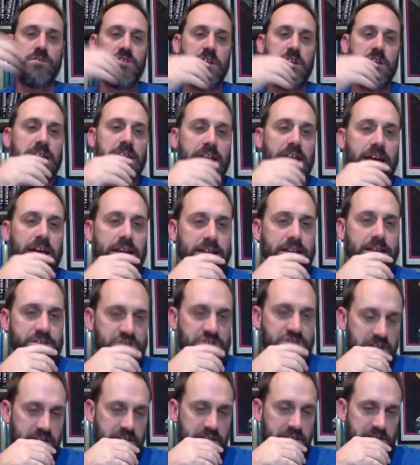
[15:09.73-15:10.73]
the end,
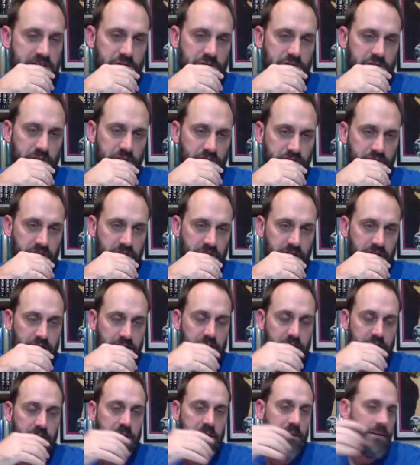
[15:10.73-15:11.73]
she is sort of a
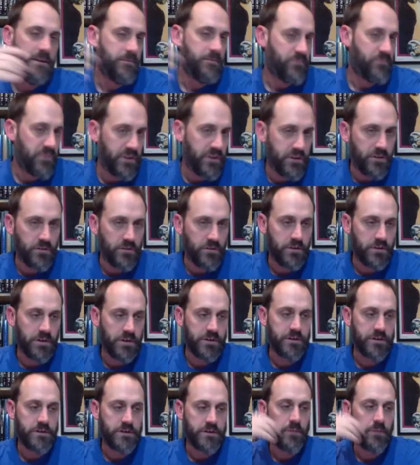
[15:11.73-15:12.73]

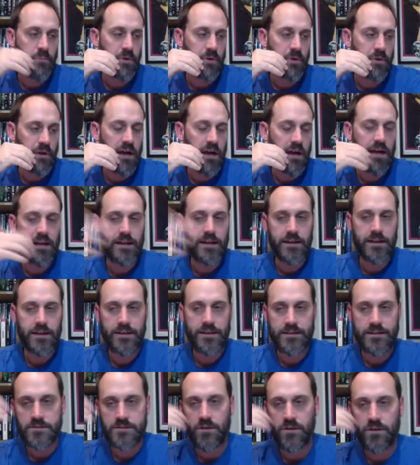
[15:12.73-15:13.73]
pariah,
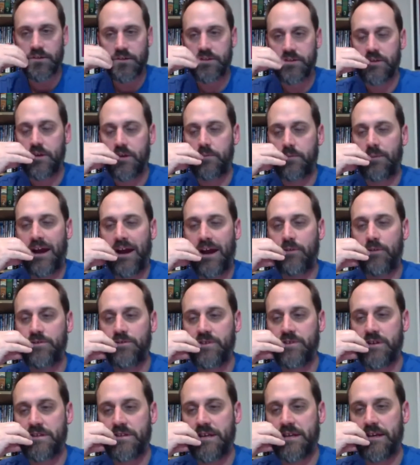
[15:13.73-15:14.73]
and it's all her
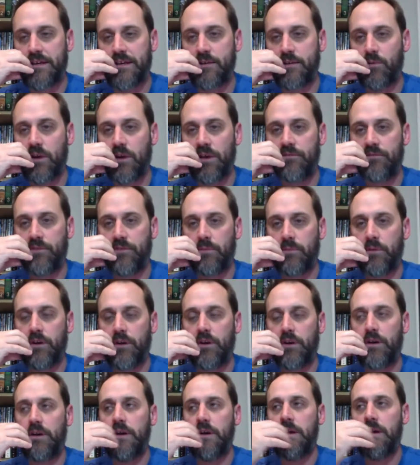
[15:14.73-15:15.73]
power's all taken away from
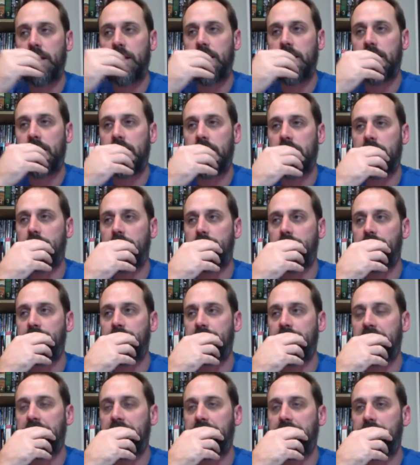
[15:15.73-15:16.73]
her.
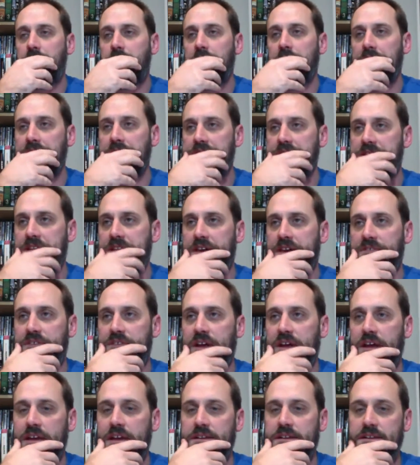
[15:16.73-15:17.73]
And Quill is left
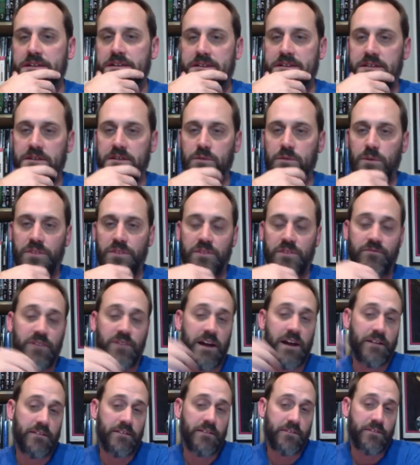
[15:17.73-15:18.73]
kind of to deal with the
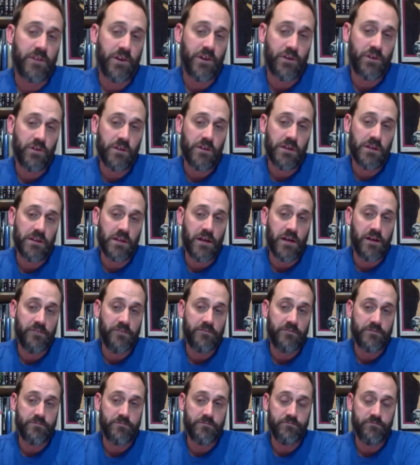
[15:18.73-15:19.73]
fact that the girl he
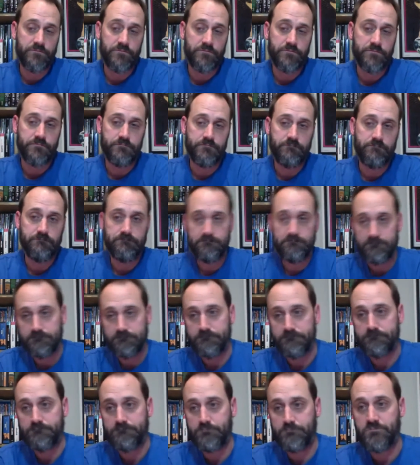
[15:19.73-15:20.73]
loved
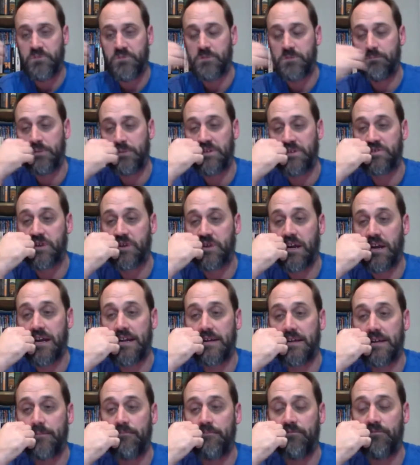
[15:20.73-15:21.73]
betrayed
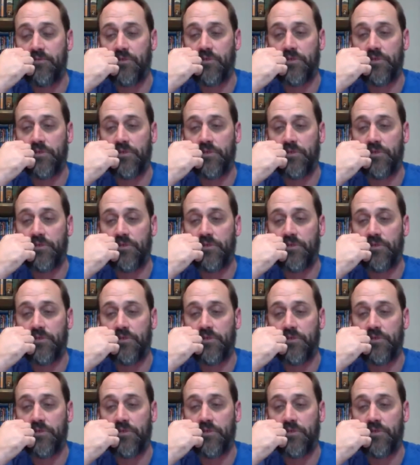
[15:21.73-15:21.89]
him for